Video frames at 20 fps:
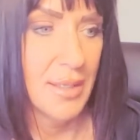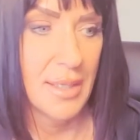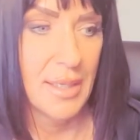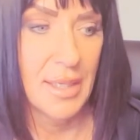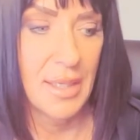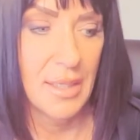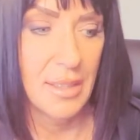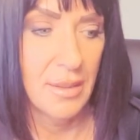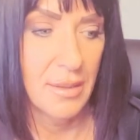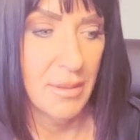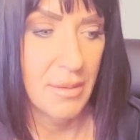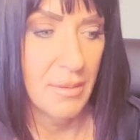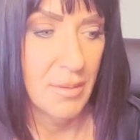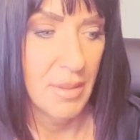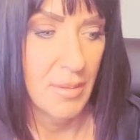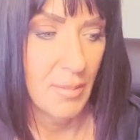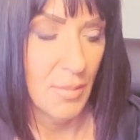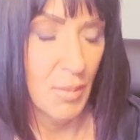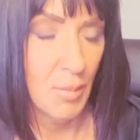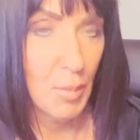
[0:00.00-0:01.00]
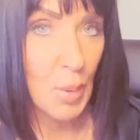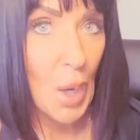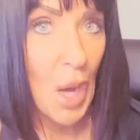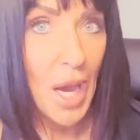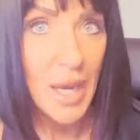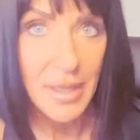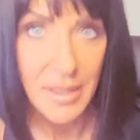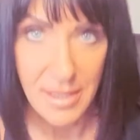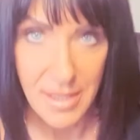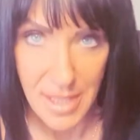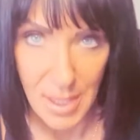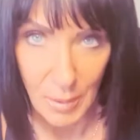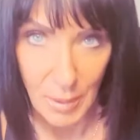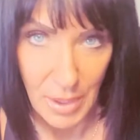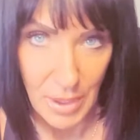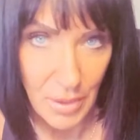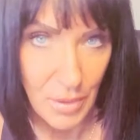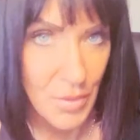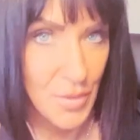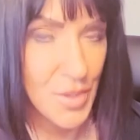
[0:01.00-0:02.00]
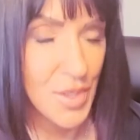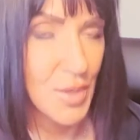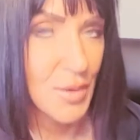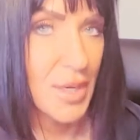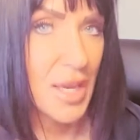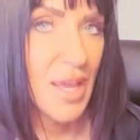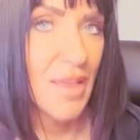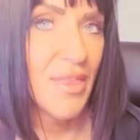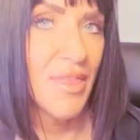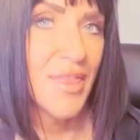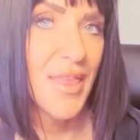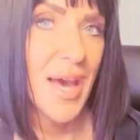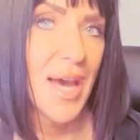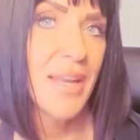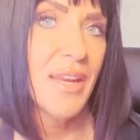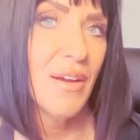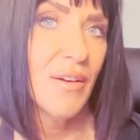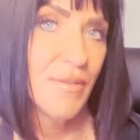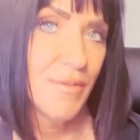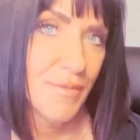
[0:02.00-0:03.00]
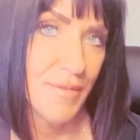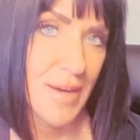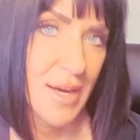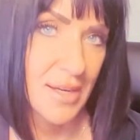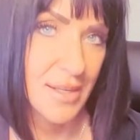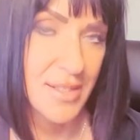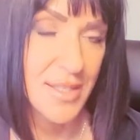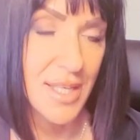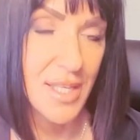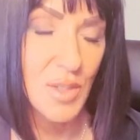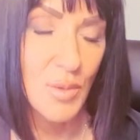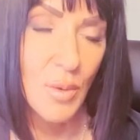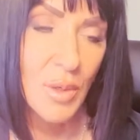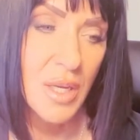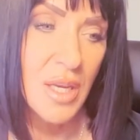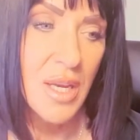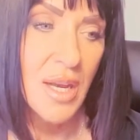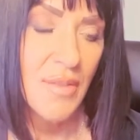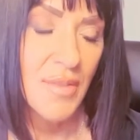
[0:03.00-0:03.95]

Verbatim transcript: in products that we use okay that affects that's what